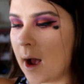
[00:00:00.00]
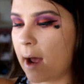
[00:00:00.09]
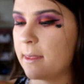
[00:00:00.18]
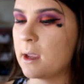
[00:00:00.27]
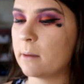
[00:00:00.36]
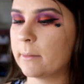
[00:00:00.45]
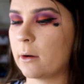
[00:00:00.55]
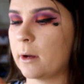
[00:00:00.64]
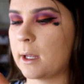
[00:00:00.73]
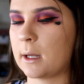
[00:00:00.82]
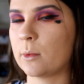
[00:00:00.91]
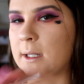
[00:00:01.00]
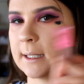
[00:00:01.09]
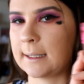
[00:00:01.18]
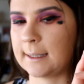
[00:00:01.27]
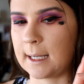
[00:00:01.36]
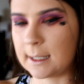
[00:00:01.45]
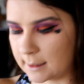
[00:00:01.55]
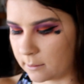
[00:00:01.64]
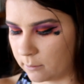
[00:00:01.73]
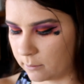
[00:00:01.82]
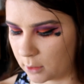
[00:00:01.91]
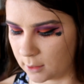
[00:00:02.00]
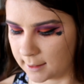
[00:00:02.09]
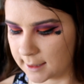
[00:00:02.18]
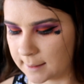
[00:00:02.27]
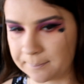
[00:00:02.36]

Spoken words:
I'm going to go in with Deceased because,